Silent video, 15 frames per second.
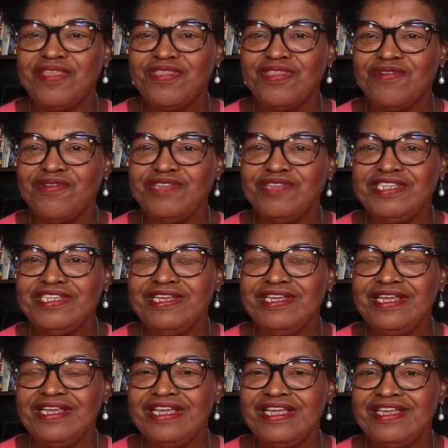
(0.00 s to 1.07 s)

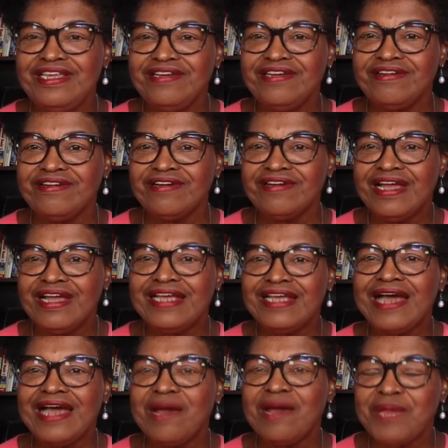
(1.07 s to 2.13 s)
13-year
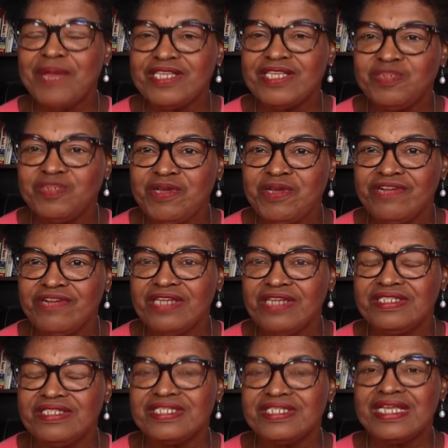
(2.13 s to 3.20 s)
gap
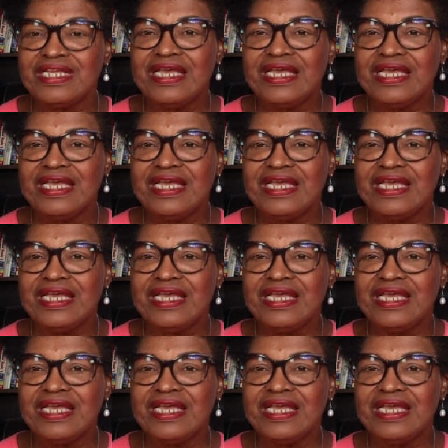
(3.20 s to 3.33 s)
experience.